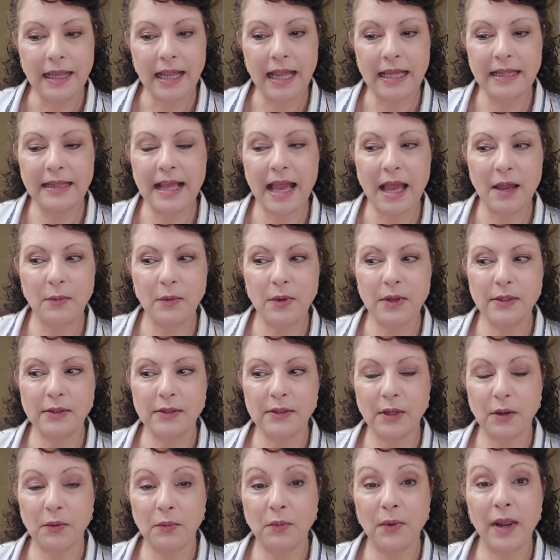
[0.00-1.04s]
And that
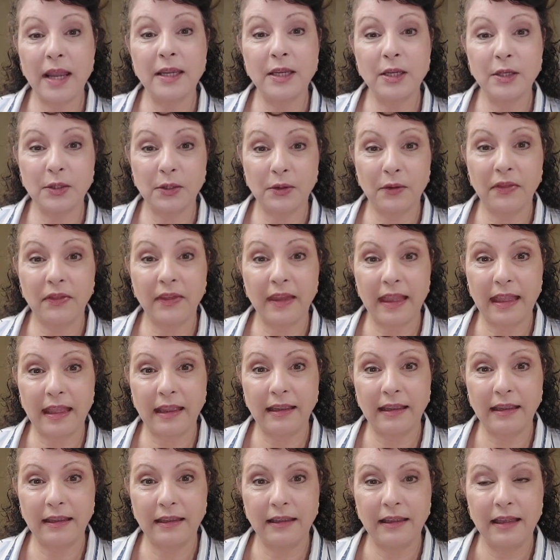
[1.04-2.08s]
was a regular
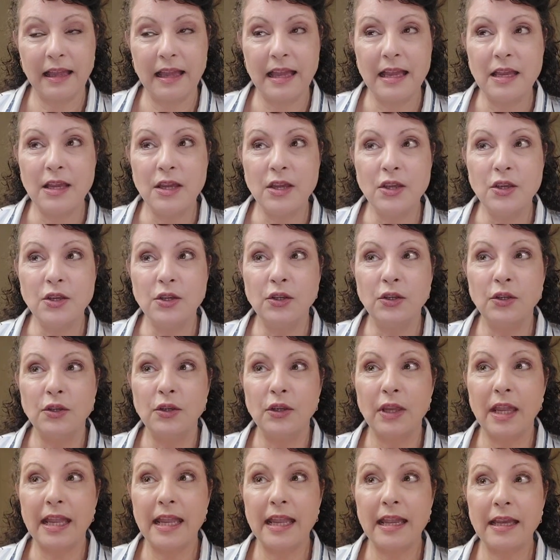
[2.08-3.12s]
thing.
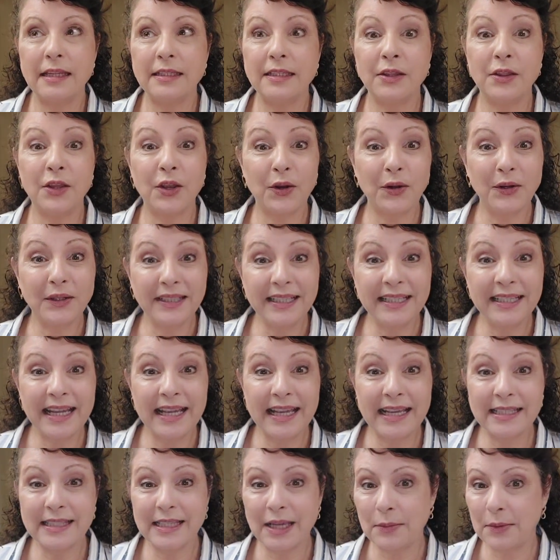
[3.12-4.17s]
And in the early
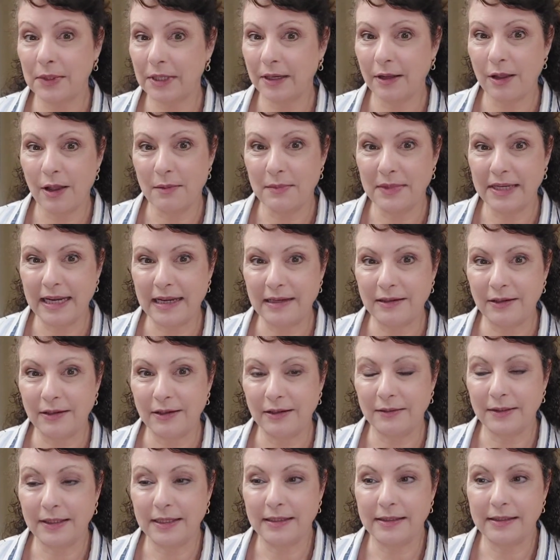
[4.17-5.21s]
days, I would accommodate
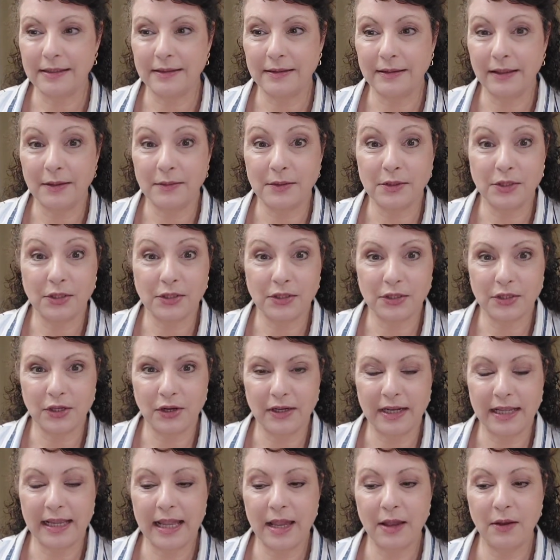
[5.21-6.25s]
her because I was just
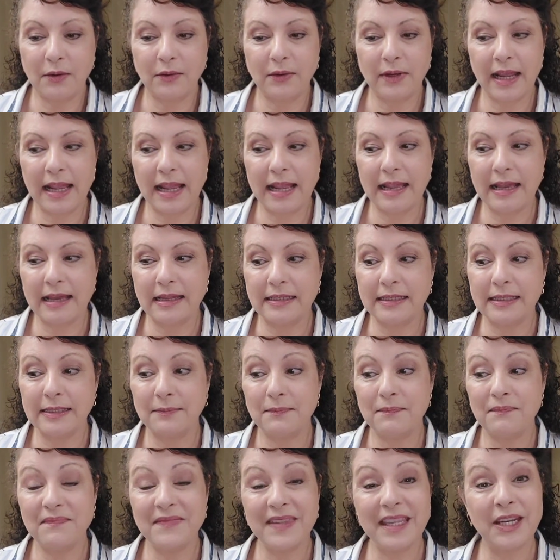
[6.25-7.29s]
starting out. And,
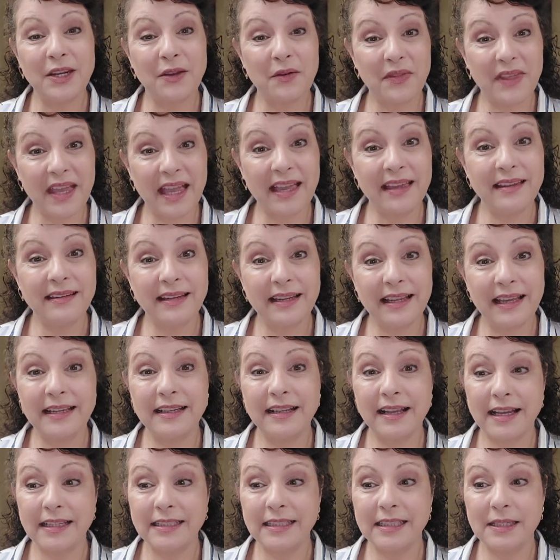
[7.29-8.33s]
then I
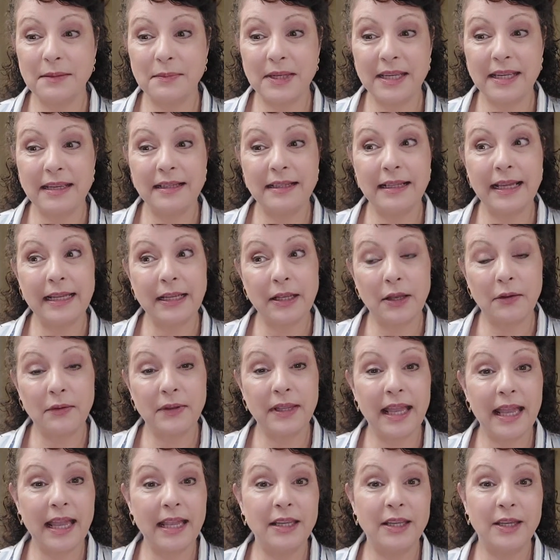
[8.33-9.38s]
got to be like,
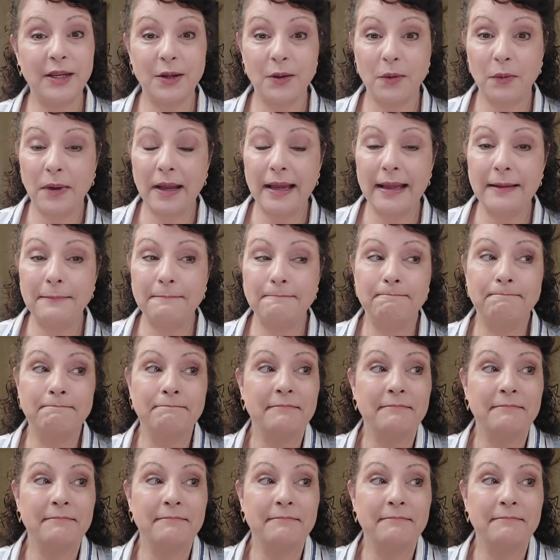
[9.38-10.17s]
okay, you know what?